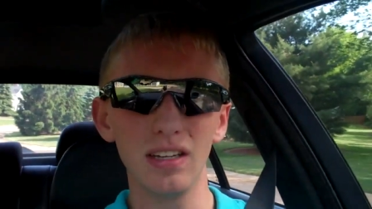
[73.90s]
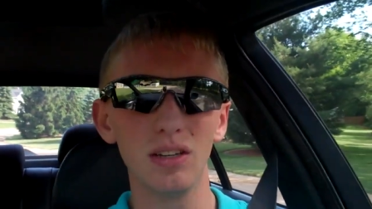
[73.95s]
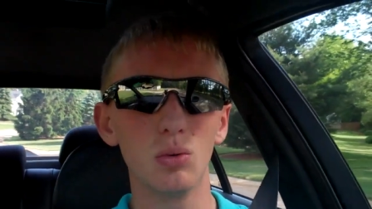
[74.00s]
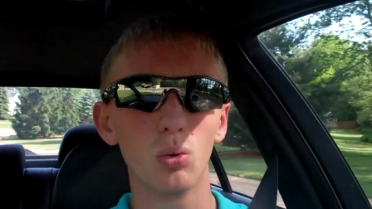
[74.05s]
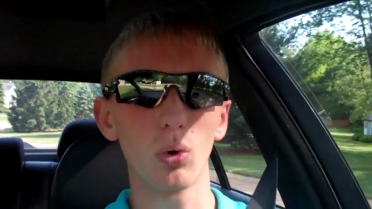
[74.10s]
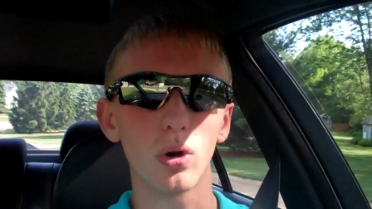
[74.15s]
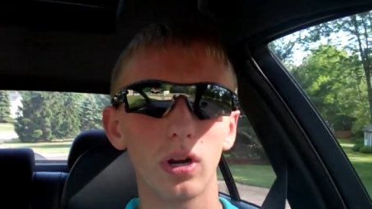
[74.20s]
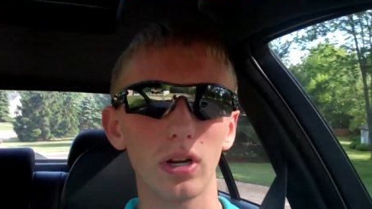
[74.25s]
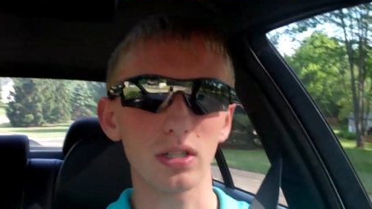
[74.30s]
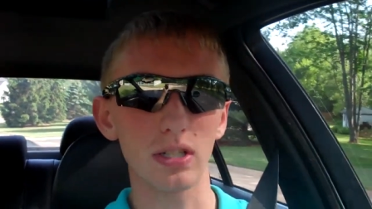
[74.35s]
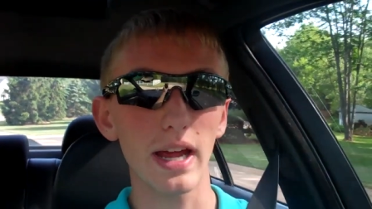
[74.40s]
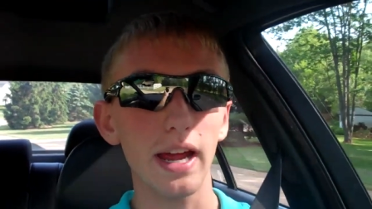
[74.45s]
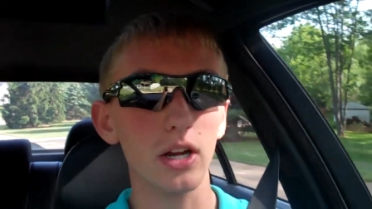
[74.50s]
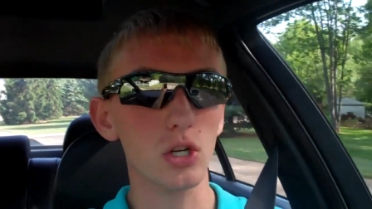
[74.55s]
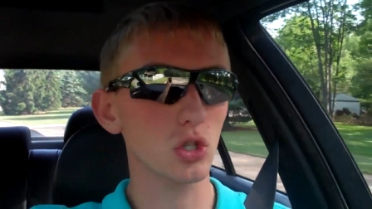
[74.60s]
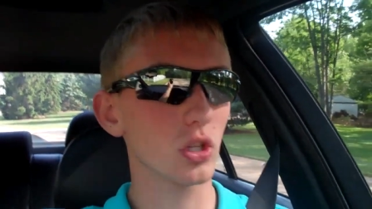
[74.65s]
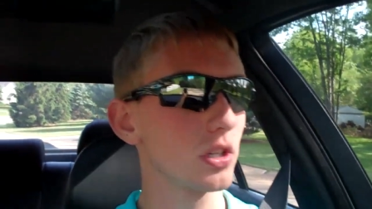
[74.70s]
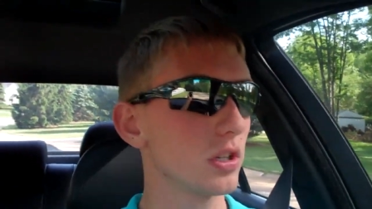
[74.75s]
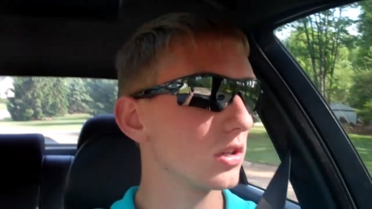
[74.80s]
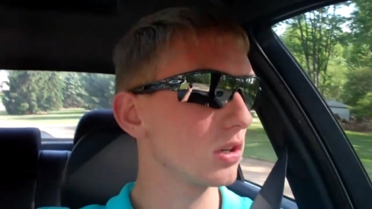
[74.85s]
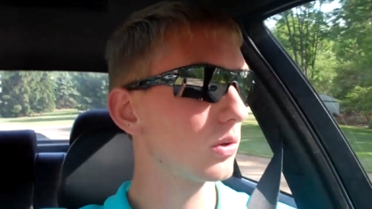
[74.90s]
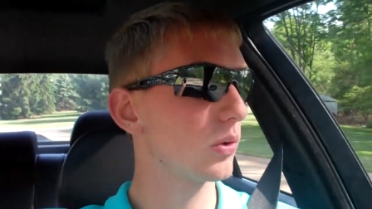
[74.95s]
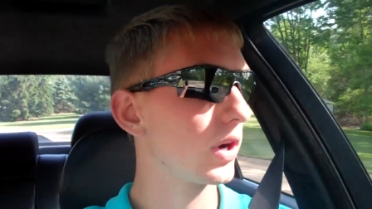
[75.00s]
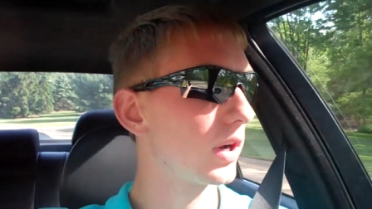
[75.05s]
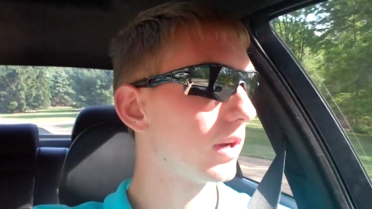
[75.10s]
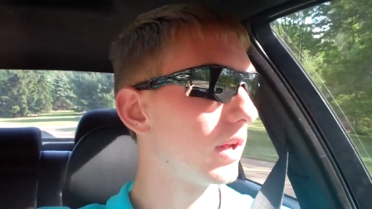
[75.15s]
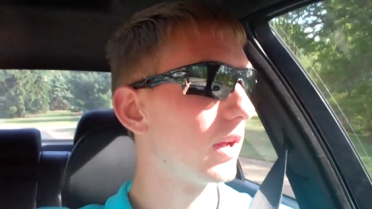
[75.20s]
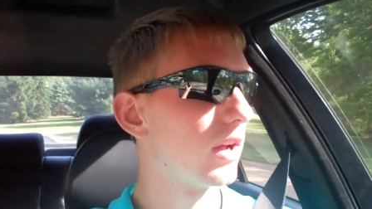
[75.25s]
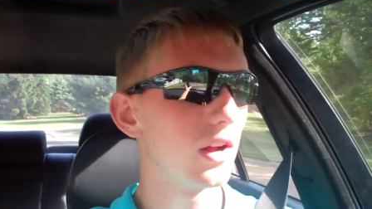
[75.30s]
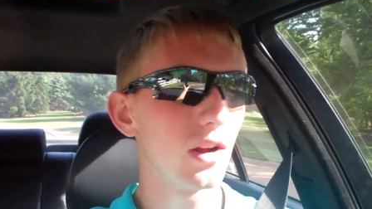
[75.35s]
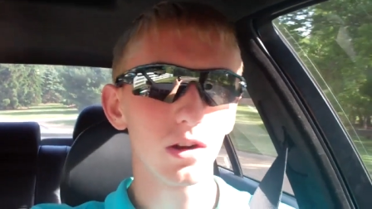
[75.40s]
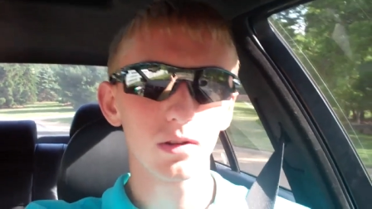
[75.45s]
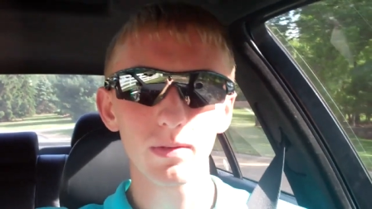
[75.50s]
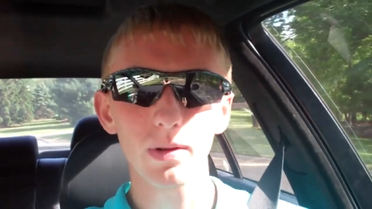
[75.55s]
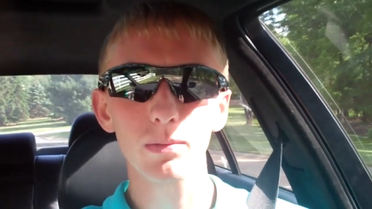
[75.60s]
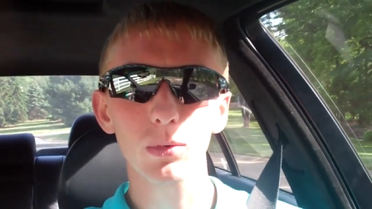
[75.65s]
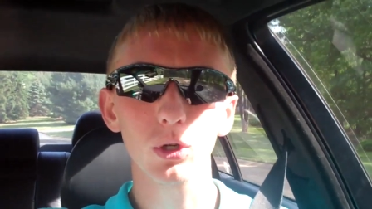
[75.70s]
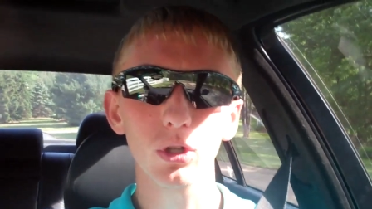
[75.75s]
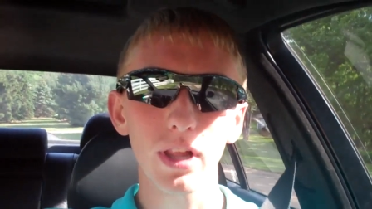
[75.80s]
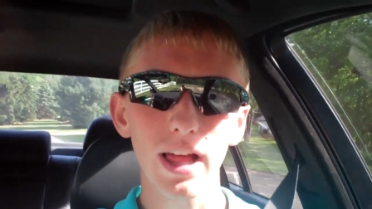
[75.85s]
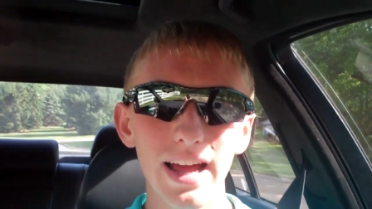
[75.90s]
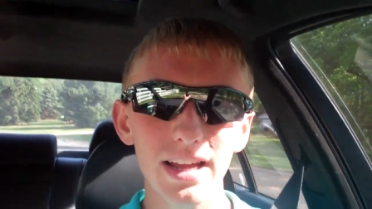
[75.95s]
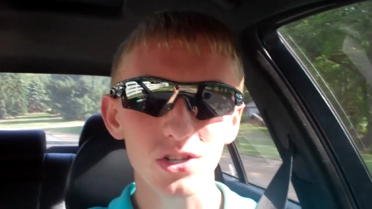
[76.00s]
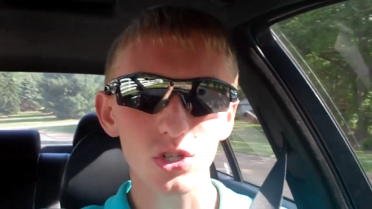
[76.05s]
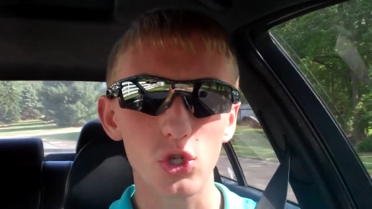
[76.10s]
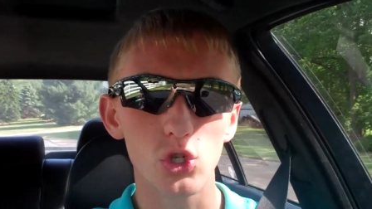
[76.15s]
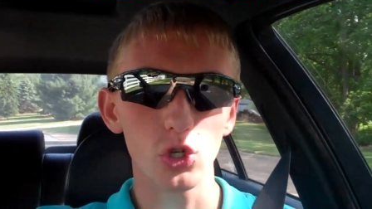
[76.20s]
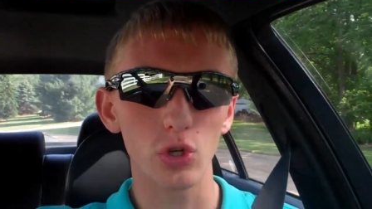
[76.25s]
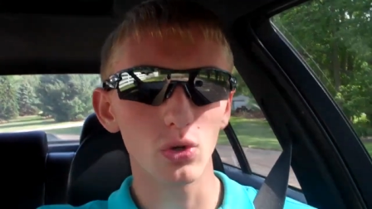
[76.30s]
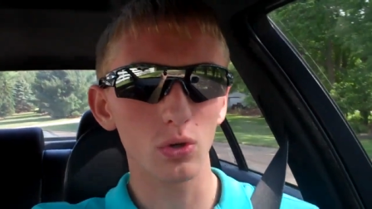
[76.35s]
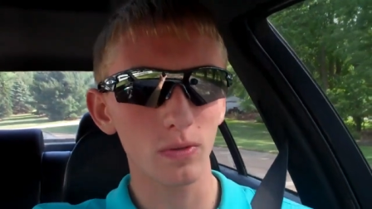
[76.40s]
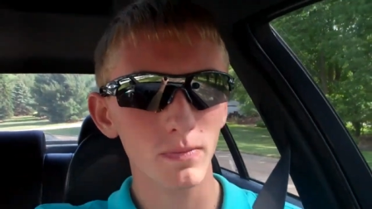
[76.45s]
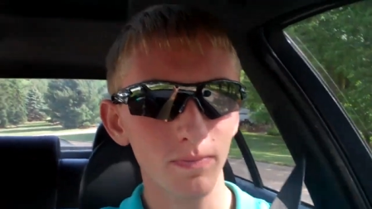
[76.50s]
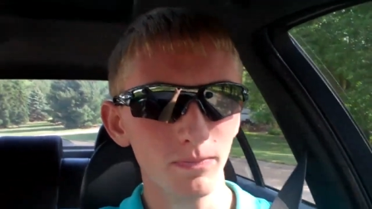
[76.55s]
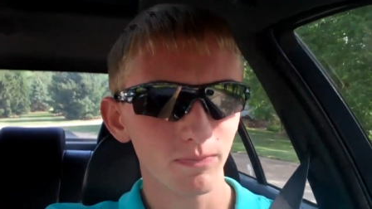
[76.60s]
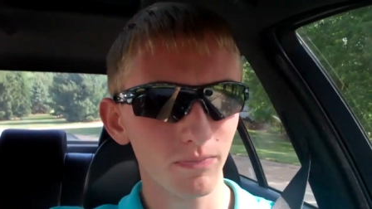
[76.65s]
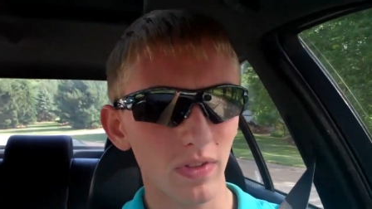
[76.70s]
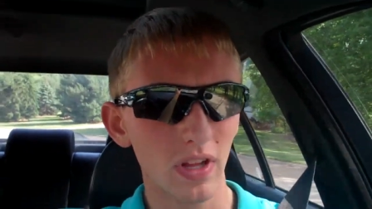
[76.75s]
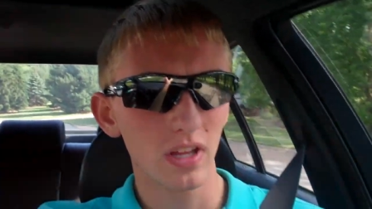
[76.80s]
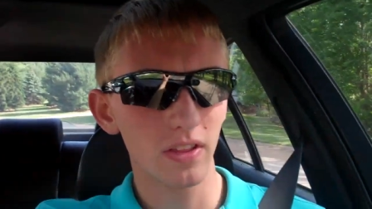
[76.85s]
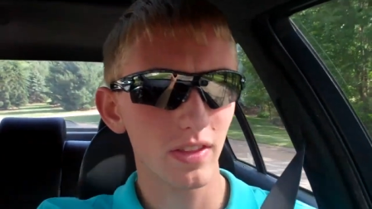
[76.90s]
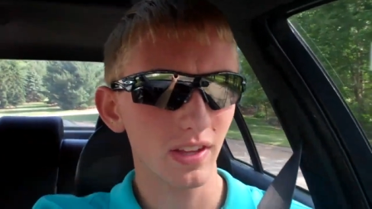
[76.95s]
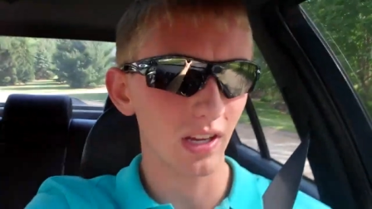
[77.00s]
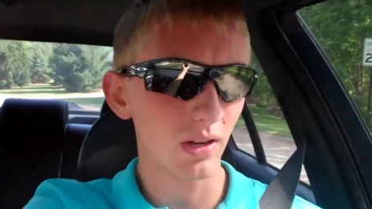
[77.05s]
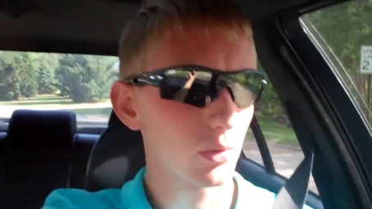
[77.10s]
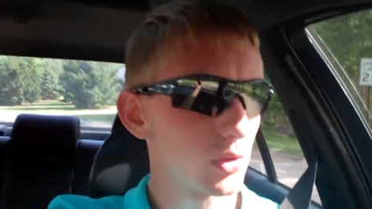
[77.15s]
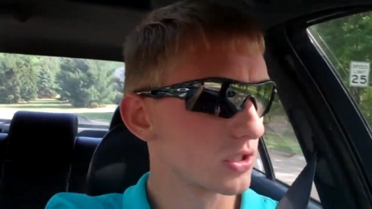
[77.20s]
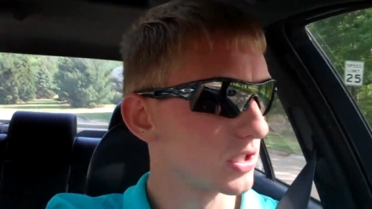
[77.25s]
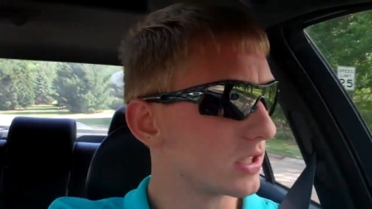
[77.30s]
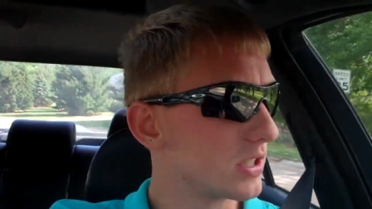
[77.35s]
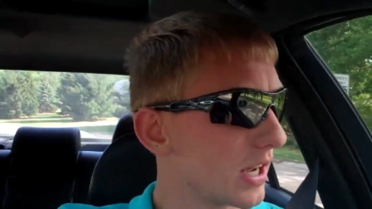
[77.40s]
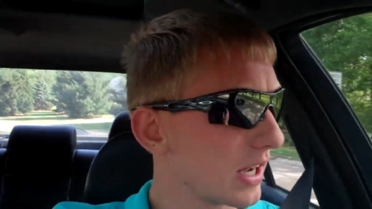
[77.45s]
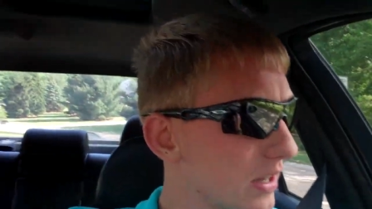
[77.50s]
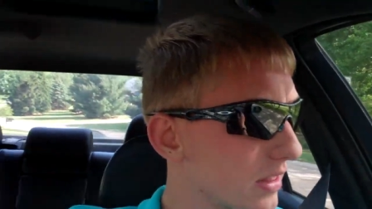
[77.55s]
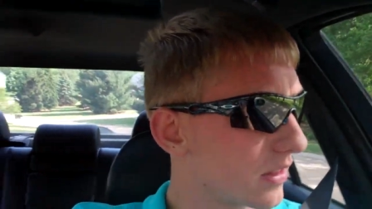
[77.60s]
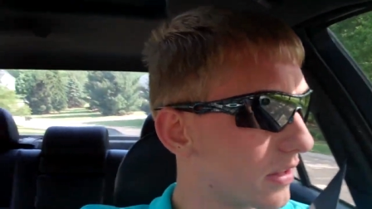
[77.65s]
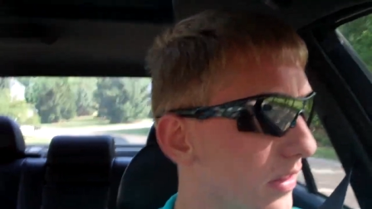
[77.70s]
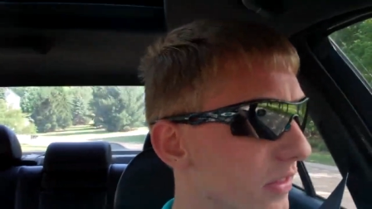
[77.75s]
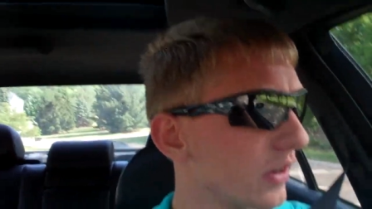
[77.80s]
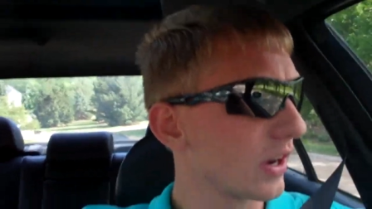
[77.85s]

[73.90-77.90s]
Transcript: he works. Actually, you know what? Remember last June? I think it was the tenth,